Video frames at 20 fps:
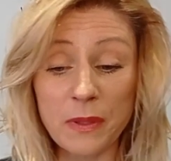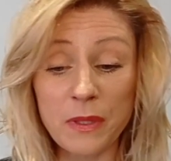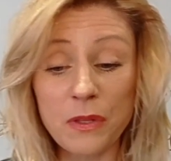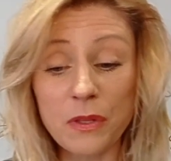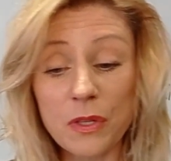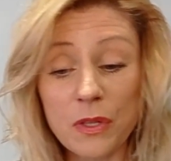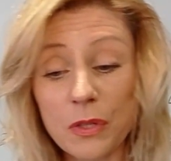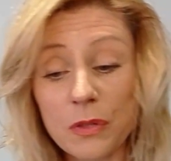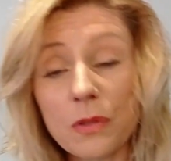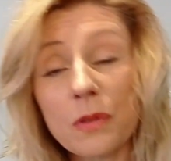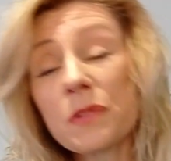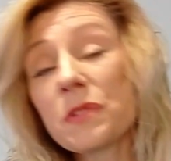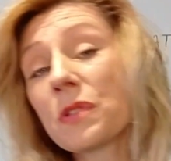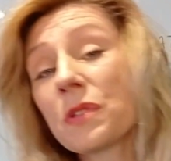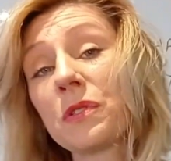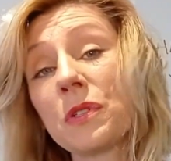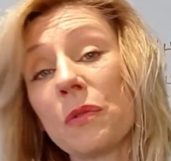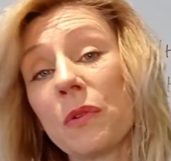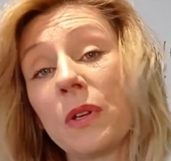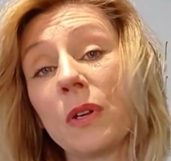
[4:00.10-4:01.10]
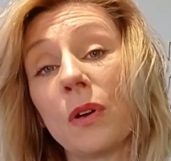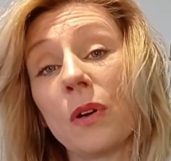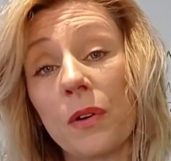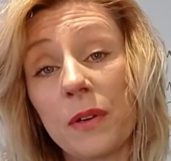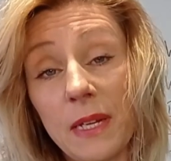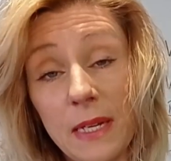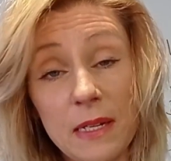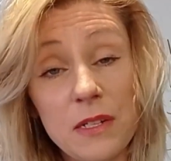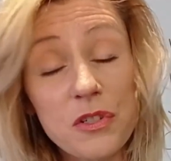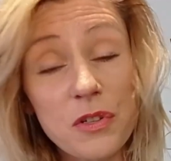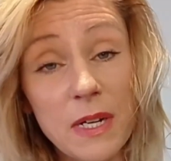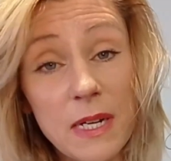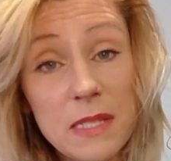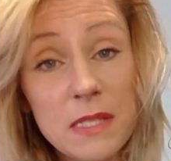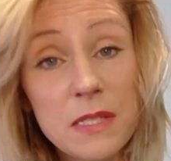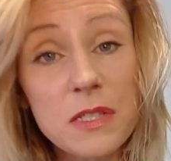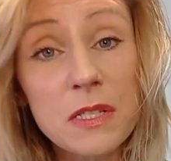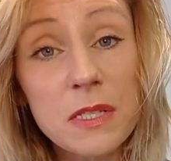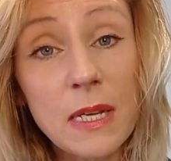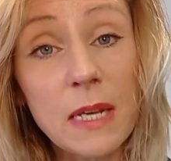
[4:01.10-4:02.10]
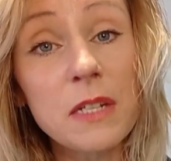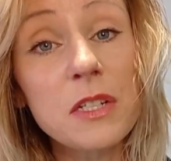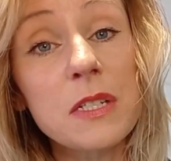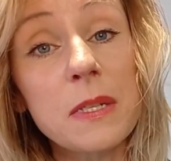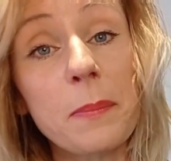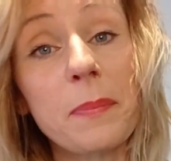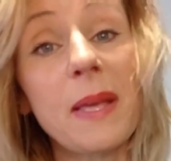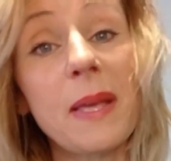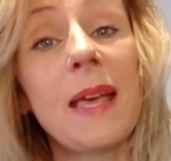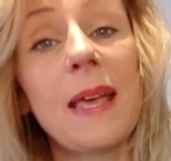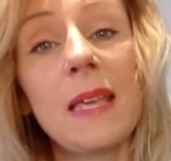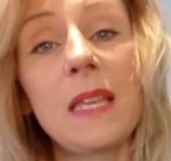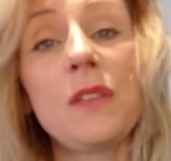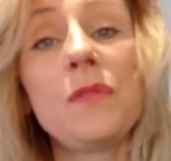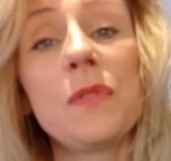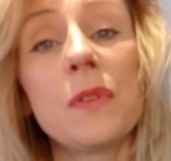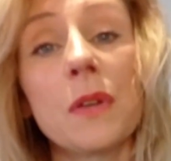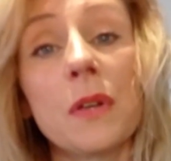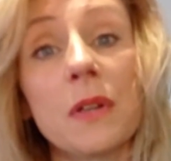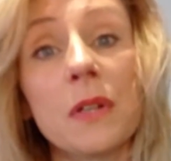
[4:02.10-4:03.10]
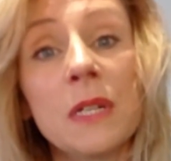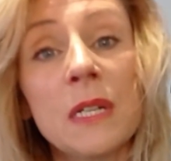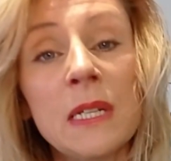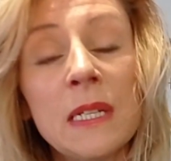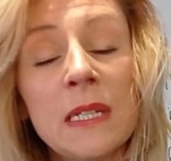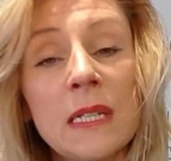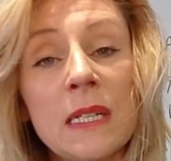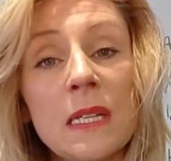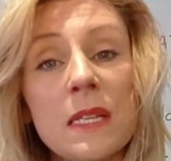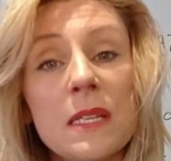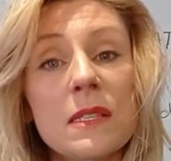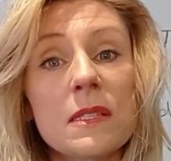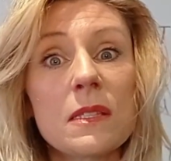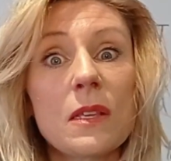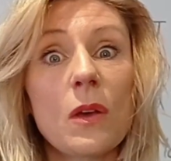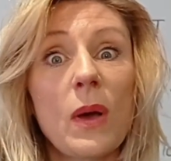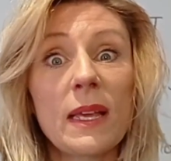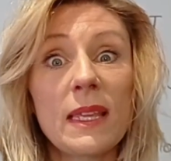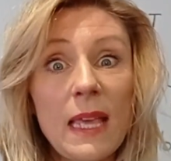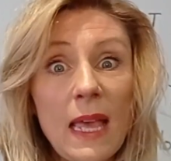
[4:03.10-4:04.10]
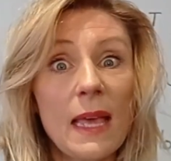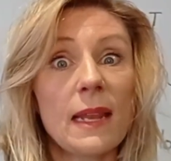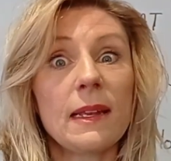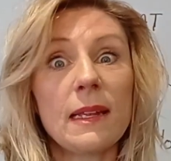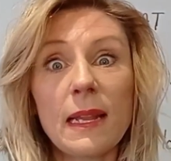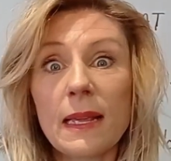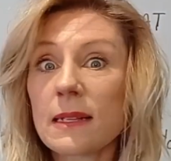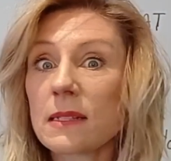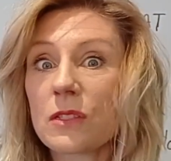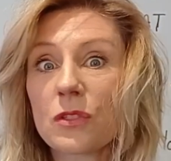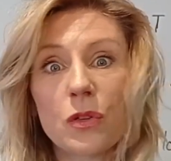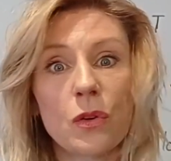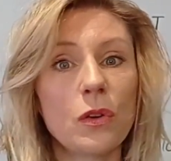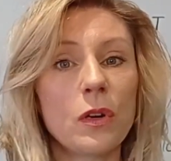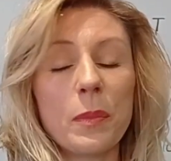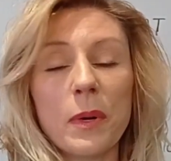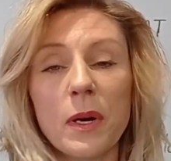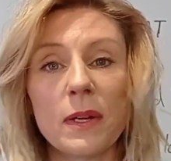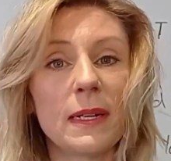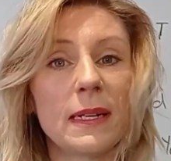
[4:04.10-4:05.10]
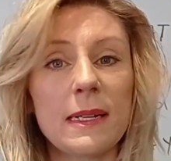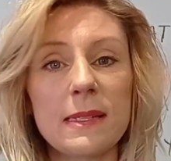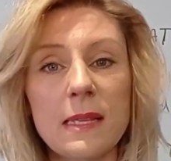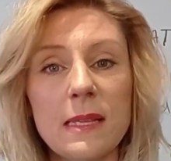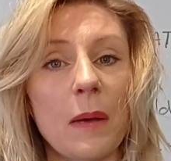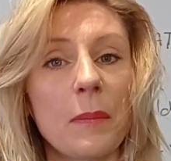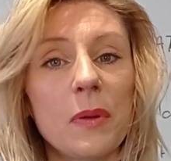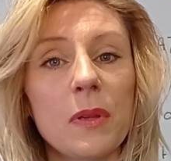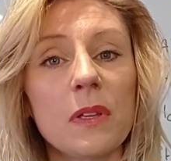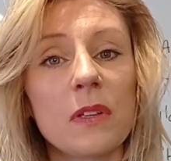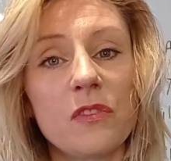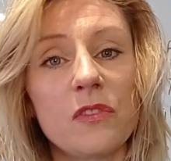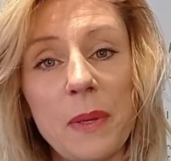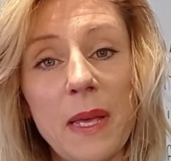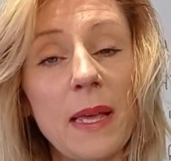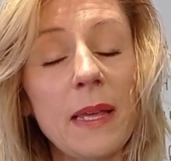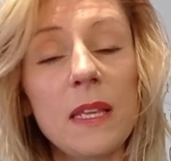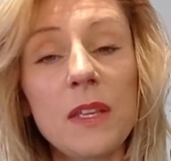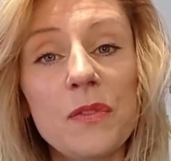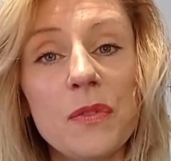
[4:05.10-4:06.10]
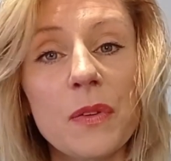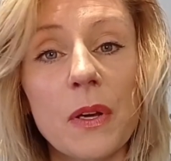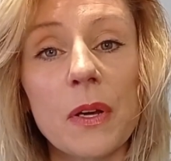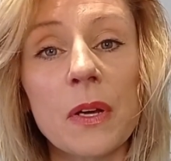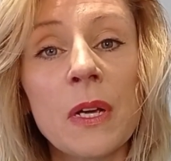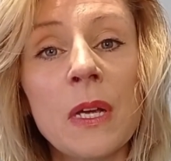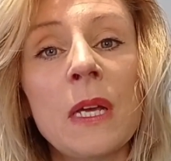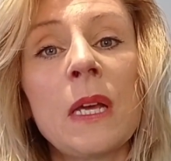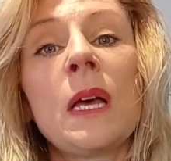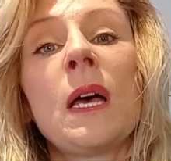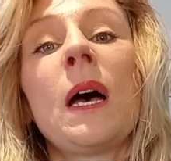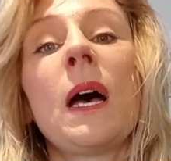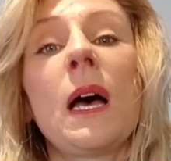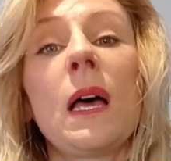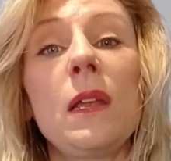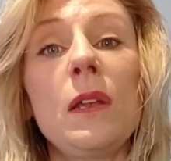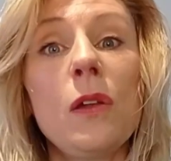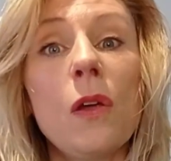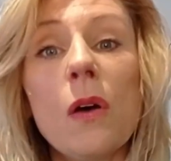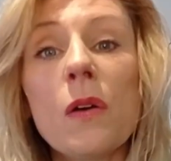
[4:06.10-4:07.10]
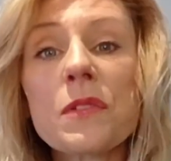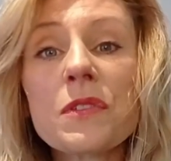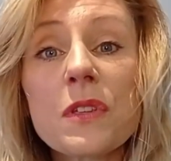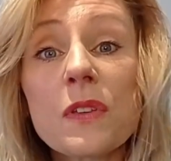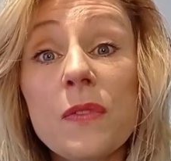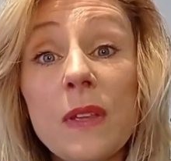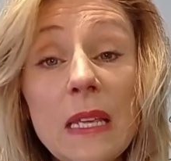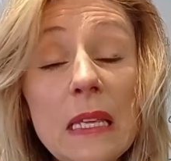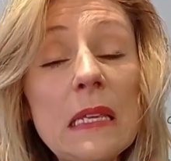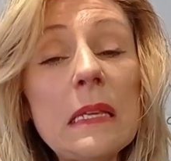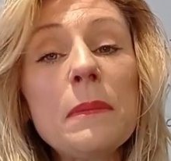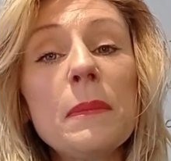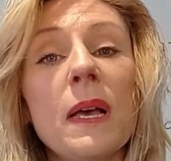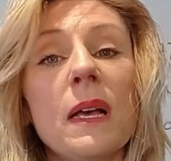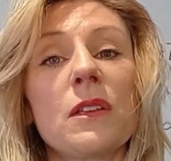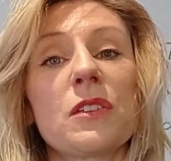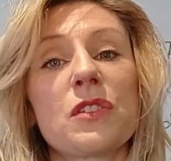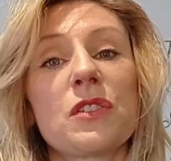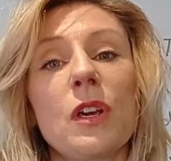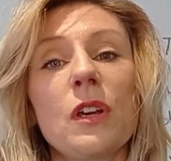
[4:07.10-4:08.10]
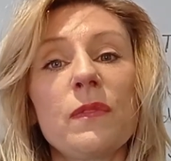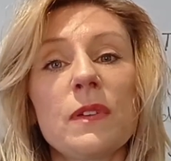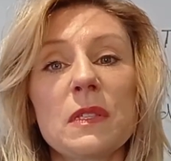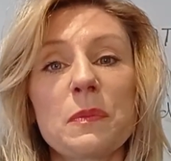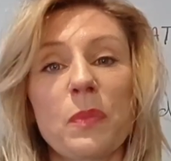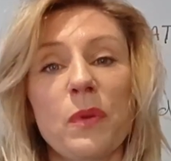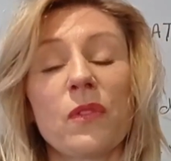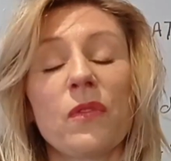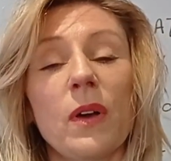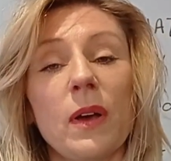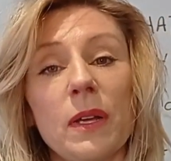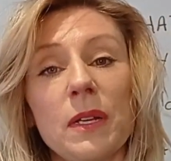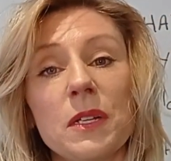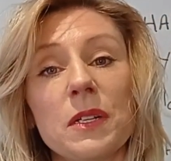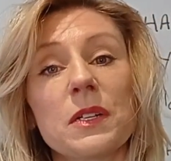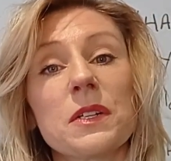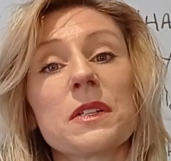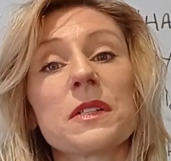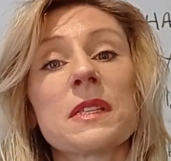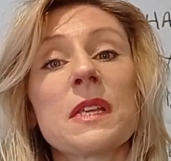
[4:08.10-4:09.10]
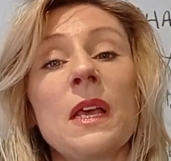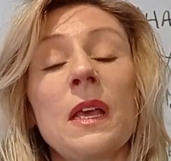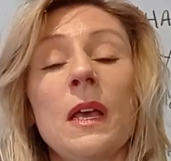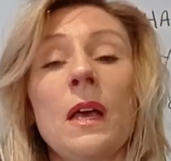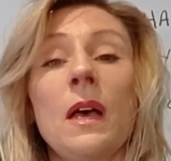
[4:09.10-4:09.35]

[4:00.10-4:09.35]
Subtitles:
but you can also do it on interests and behavior. So again, let's talk about an example of behavior. Lots of email service providers